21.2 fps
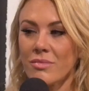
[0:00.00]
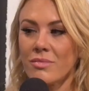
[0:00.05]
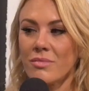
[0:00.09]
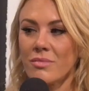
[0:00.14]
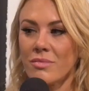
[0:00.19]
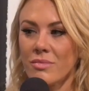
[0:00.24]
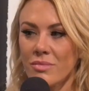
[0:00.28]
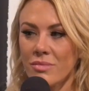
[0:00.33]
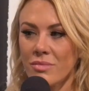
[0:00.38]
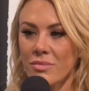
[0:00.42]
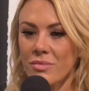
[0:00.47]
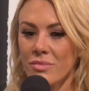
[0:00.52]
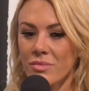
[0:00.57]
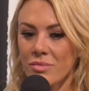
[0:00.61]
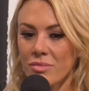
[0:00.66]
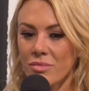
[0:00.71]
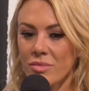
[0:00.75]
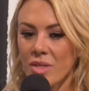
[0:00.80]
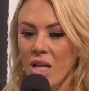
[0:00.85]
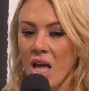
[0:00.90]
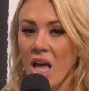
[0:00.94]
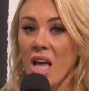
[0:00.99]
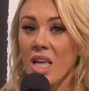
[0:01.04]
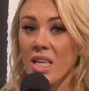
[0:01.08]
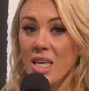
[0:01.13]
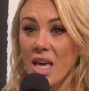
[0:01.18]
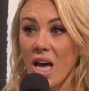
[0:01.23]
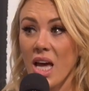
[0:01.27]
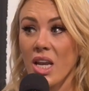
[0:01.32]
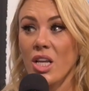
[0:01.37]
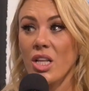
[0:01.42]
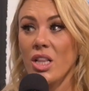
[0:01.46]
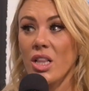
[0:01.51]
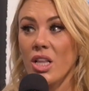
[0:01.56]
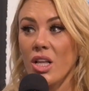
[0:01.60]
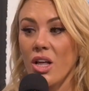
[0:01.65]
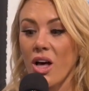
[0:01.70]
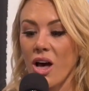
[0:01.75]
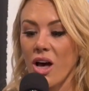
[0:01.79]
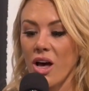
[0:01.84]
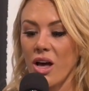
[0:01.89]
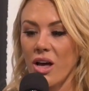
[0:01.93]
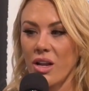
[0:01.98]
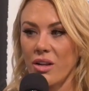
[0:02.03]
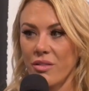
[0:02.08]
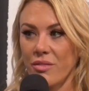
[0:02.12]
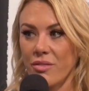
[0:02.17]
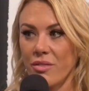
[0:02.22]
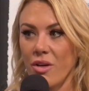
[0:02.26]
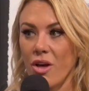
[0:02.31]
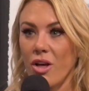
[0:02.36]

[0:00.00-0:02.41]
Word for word: last month. Yeah, a lot of